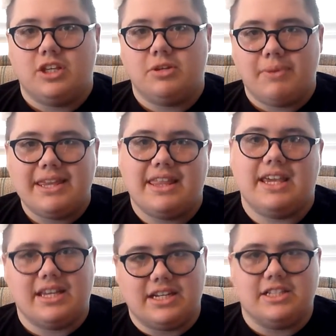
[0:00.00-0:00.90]
You may
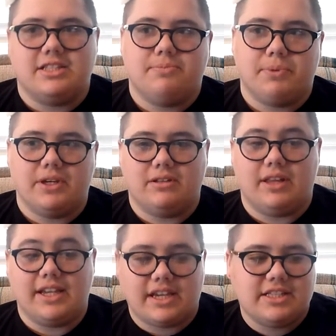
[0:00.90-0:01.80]
think it is, but
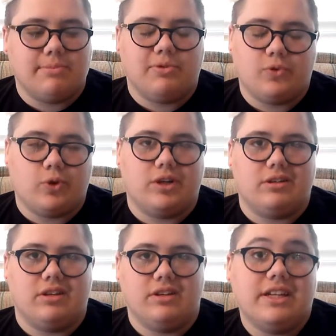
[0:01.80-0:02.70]
like I said before, you
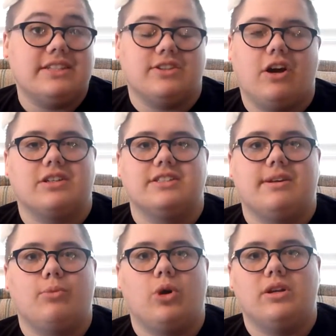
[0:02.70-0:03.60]
need to talk to
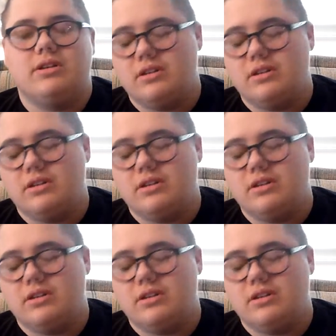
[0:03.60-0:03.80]
someone.